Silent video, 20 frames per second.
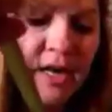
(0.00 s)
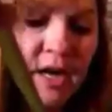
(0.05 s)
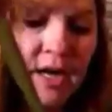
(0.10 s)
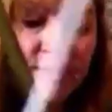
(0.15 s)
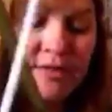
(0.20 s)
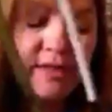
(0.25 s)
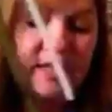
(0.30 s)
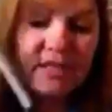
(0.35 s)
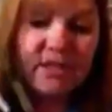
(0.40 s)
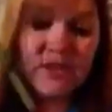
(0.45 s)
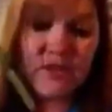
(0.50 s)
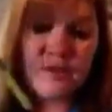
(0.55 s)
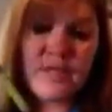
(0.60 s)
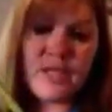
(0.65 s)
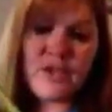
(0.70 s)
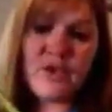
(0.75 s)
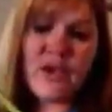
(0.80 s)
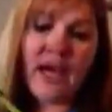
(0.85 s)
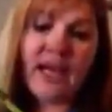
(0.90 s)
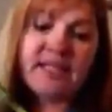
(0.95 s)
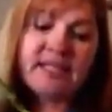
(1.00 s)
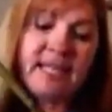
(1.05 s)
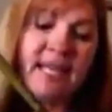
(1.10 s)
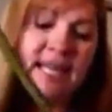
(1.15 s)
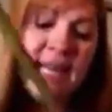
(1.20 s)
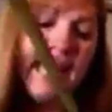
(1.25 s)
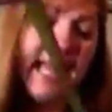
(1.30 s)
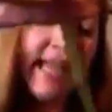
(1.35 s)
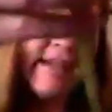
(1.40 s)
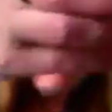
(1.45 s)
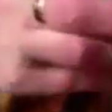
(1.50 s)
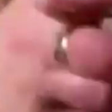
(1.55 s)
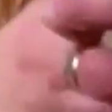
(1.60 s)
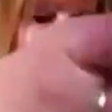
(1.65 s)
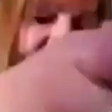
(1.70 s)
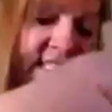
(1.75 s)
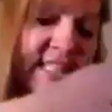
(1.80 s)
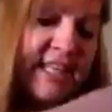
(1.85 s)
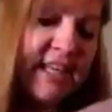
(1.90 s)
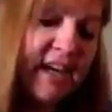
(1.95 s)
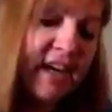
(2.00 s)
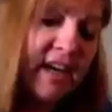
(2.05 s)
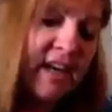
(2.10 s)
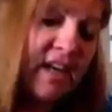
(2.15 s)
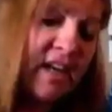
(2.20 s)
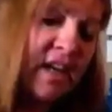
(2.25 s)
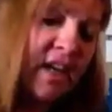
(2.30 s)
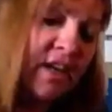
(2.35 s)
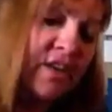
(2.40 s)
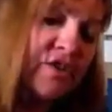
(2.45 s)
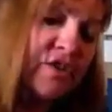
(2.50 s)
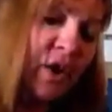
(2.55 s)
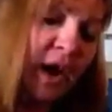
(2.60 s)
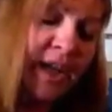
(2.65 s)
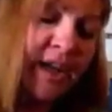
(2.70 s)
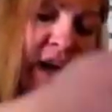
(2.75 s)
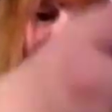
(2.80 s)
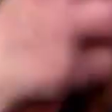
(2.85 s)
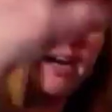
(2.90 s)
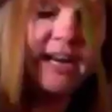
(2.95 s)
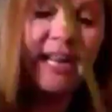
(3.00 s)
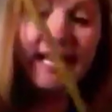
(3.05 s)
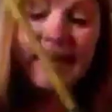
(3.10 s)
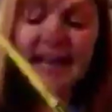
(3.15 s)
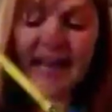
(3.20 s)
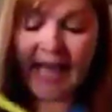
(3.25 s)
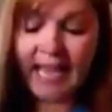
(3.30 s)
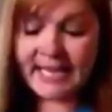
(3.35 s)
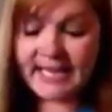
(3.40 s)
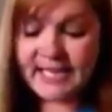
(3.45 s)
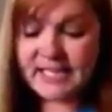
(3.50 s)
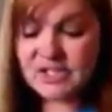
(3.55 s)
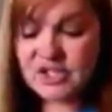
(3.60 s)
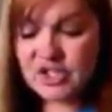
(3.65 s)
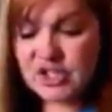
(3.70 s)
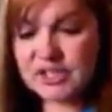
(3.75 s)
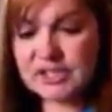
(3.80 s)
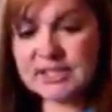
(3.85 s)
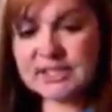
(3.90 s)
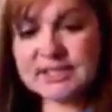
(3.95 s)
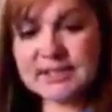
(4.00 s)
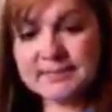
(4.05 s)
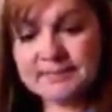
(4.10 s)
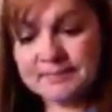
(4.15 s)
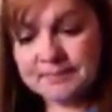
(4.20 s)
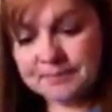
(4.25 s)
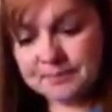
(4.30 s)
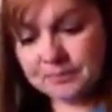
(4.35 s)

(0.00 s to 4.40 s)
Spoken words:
I cut this so that you guys kind of have an idea. So I cut it at 9 inches.